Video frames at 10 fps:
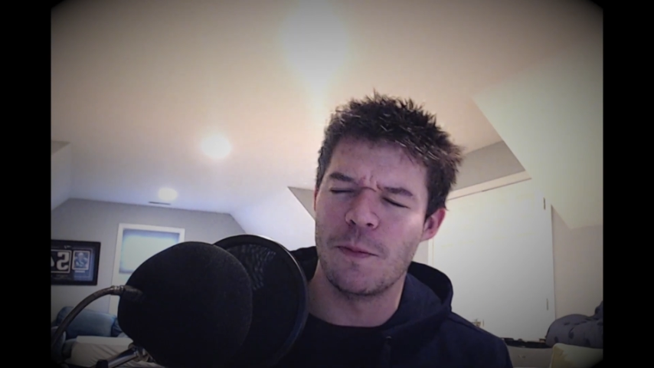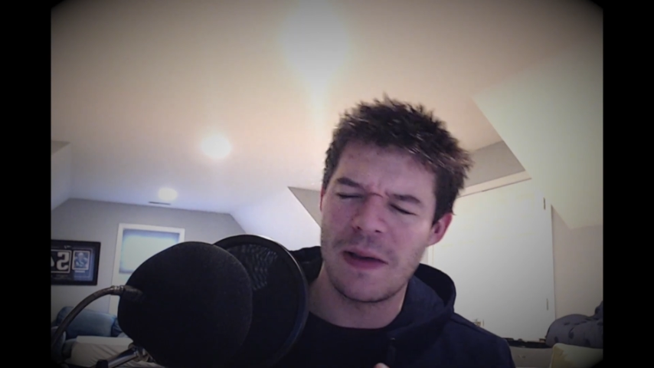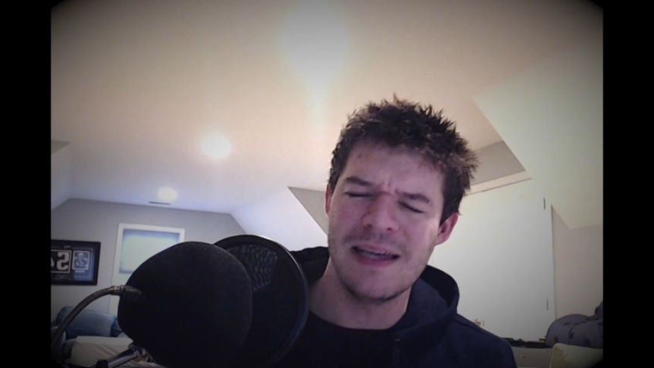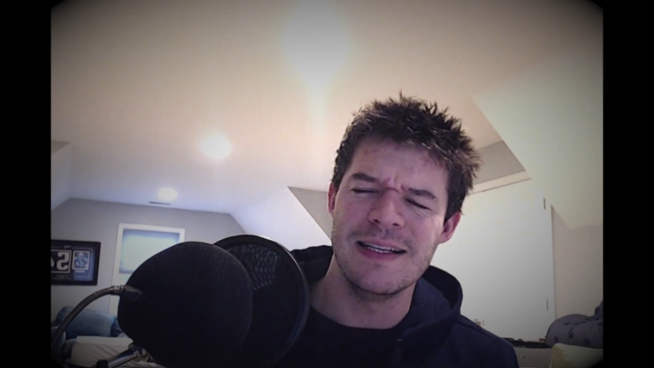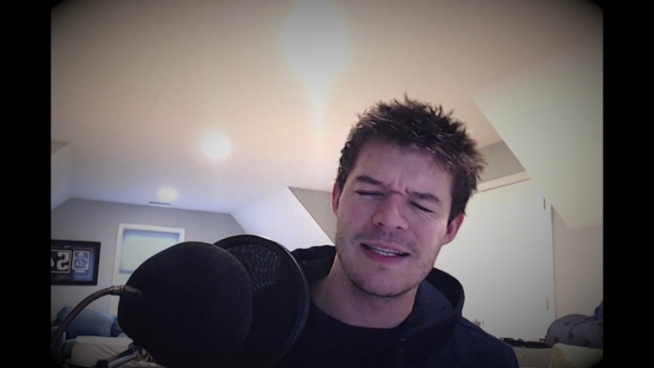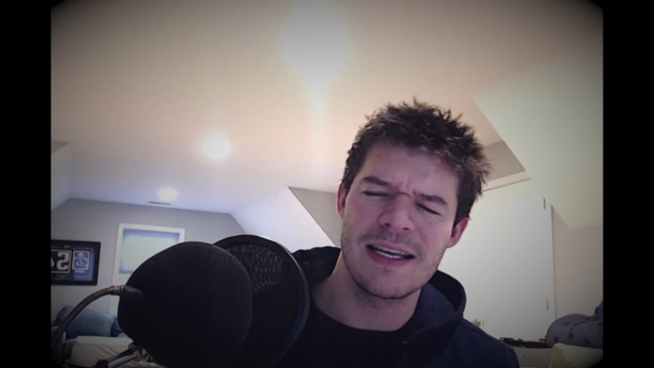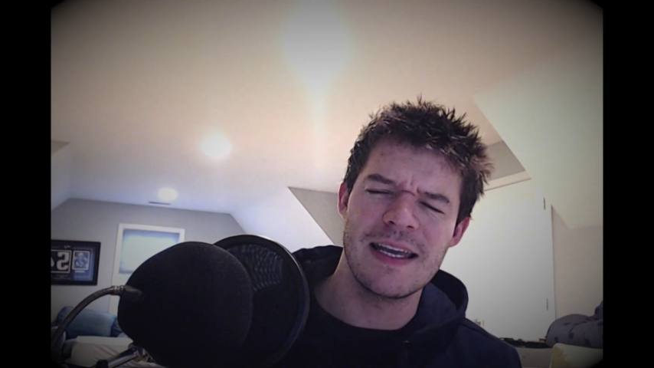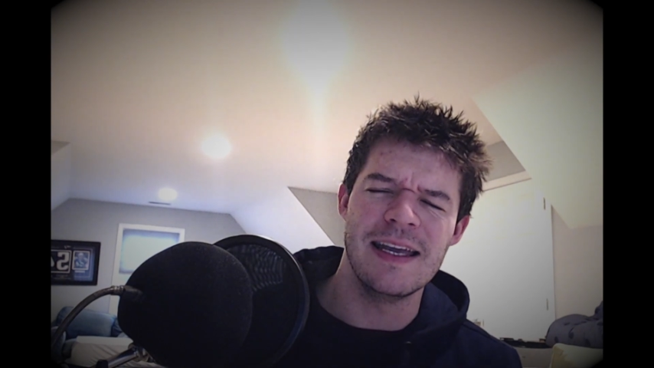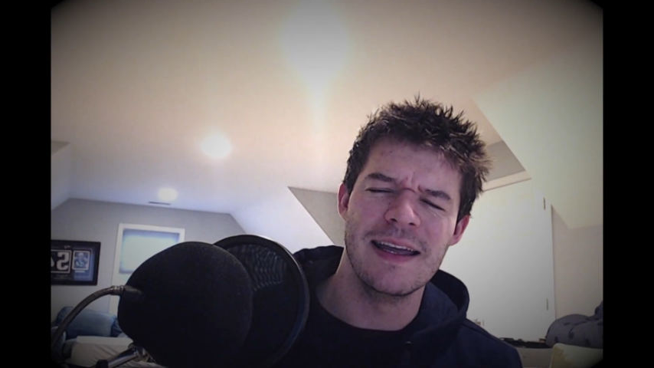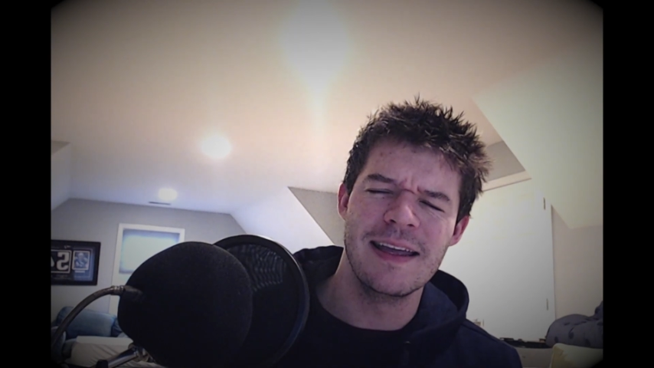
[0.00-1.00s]

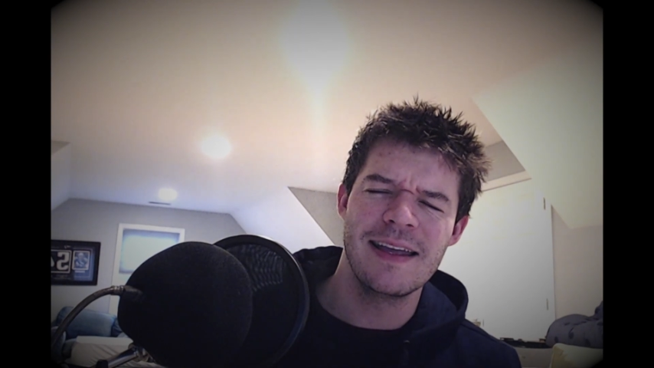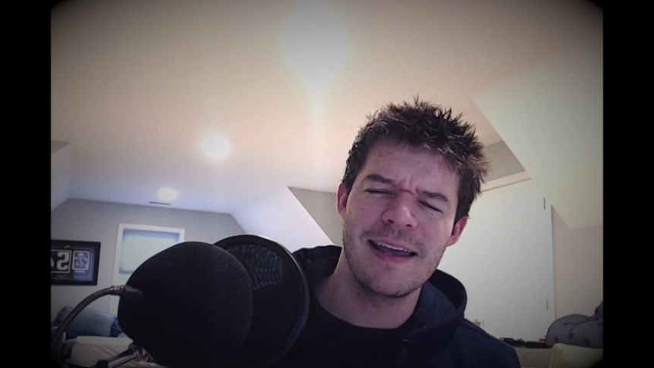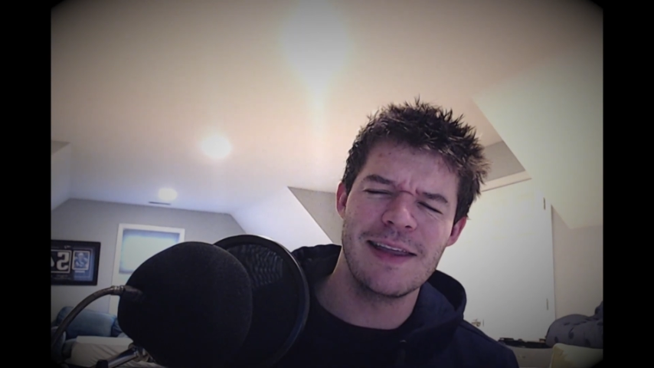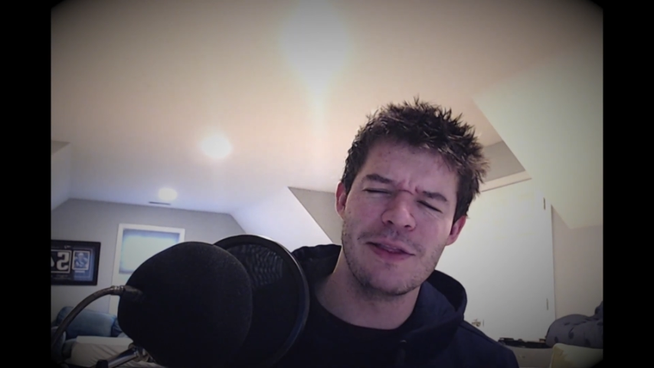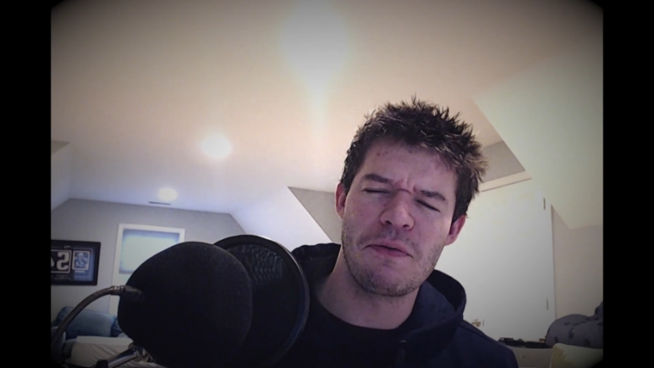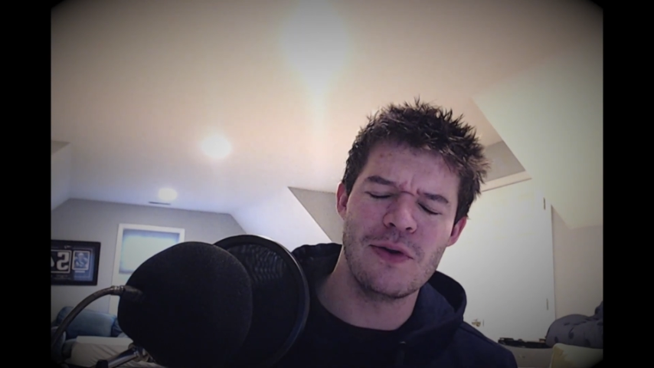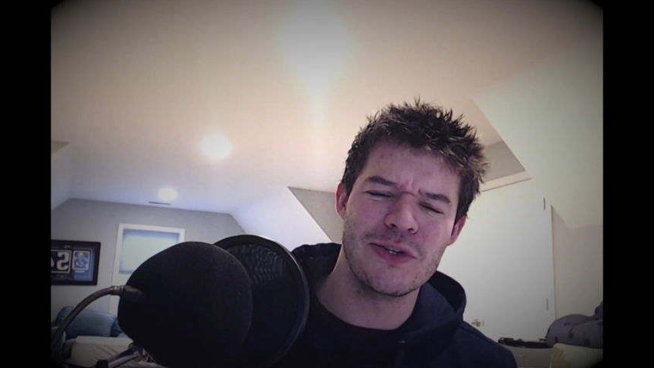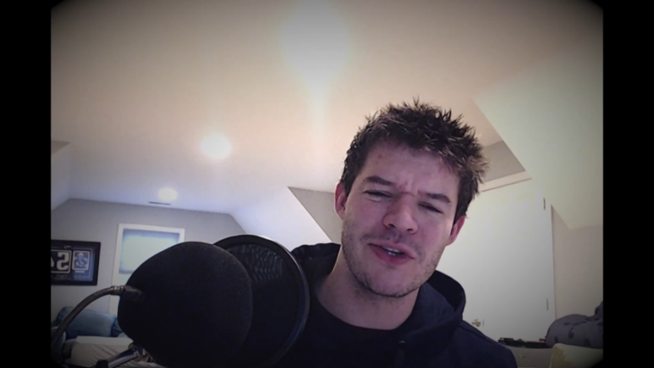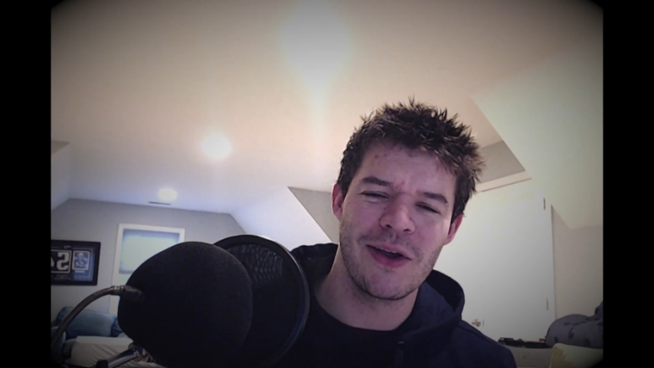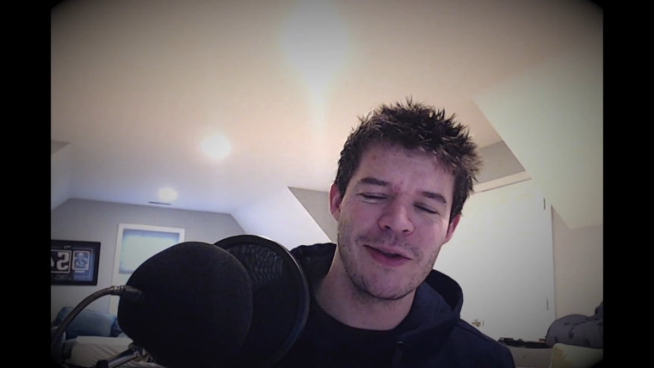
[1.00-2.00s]
PC in the future,